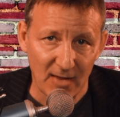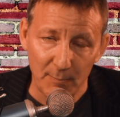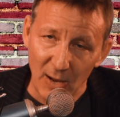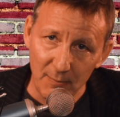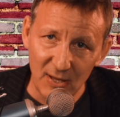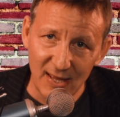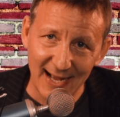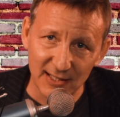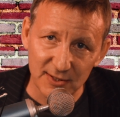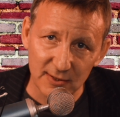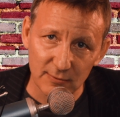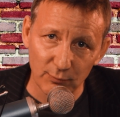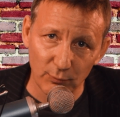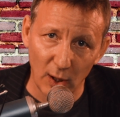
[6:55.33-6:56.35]
Maybe
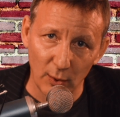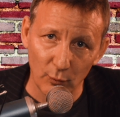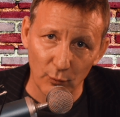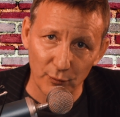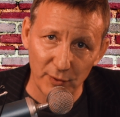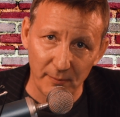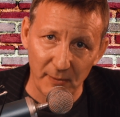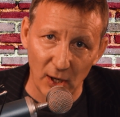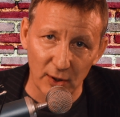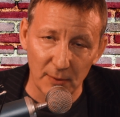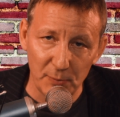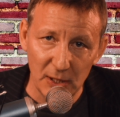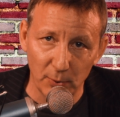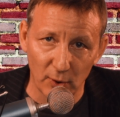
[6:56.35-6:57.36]
that's what the
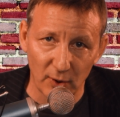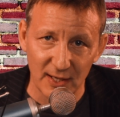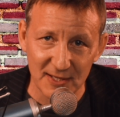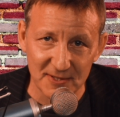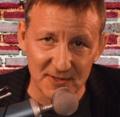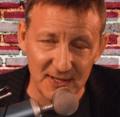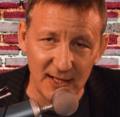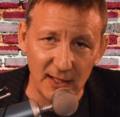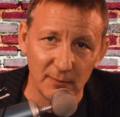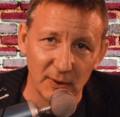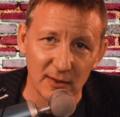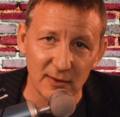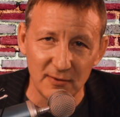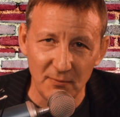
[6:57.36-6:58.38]
American people are going to see,
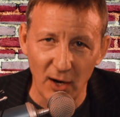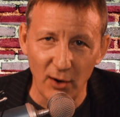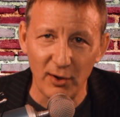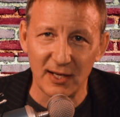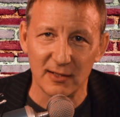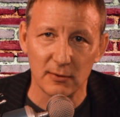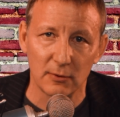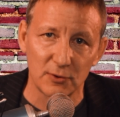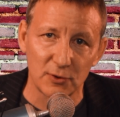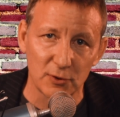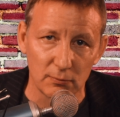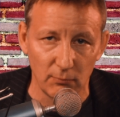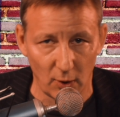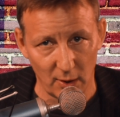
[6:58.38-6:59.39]
because Americans are
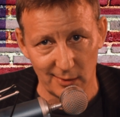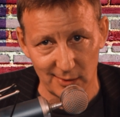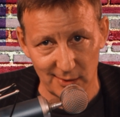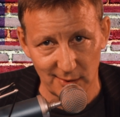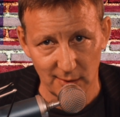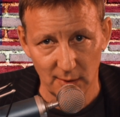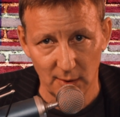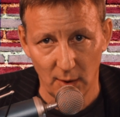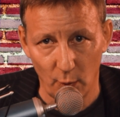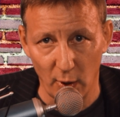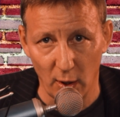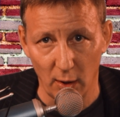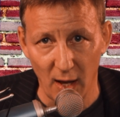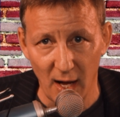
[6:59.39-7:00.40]
smart.
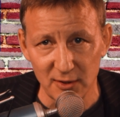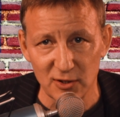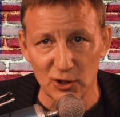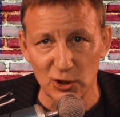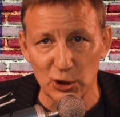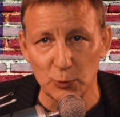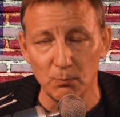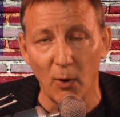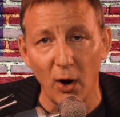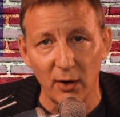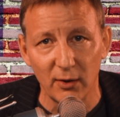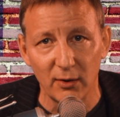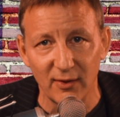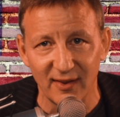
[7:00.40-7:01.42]
We are a lot
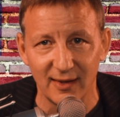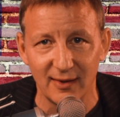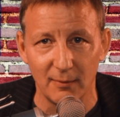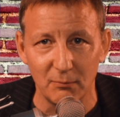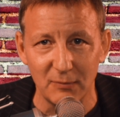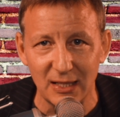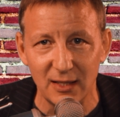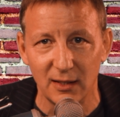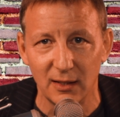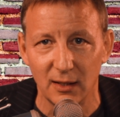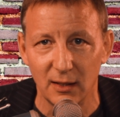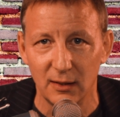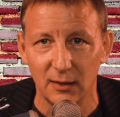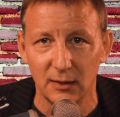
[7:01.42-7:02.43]
smarter than the
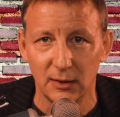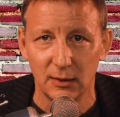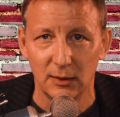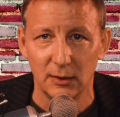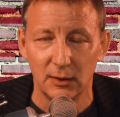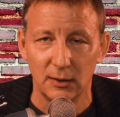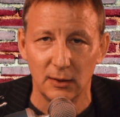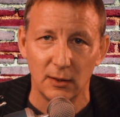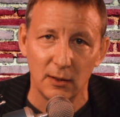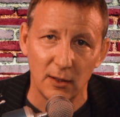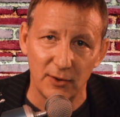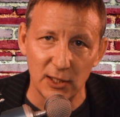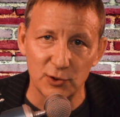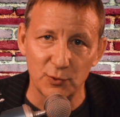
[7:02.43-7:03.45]
media
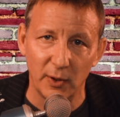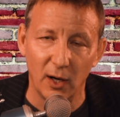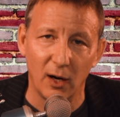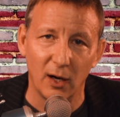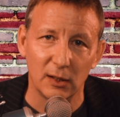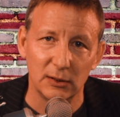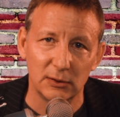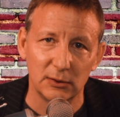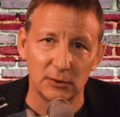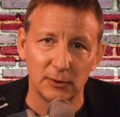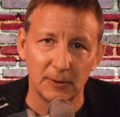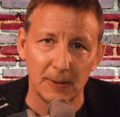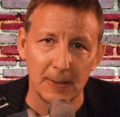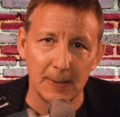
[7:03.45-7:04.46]
thinks we are,
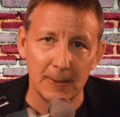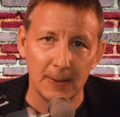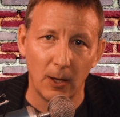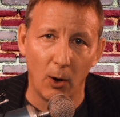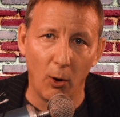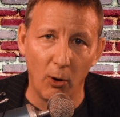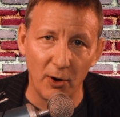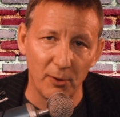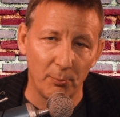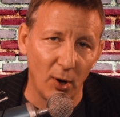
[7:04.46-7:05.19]
or the